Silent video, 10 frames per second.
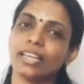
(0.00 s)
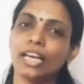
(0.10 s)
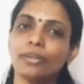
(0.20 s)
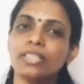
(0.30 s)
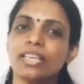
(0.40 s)

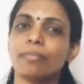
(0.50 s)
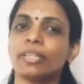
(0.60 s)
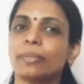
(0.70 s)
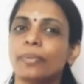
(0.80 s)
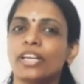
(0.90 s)
Can you tell
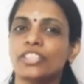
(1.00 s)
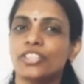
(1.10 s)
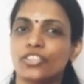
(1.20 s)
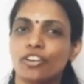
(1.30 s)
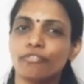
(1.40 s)
me the
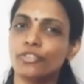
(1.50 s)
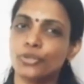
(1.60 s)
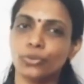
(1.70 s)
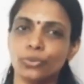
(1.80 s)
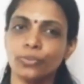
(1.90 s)
predecessor of
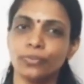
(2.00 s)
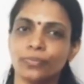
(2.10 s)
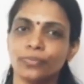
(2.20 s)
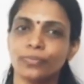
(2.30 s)
2?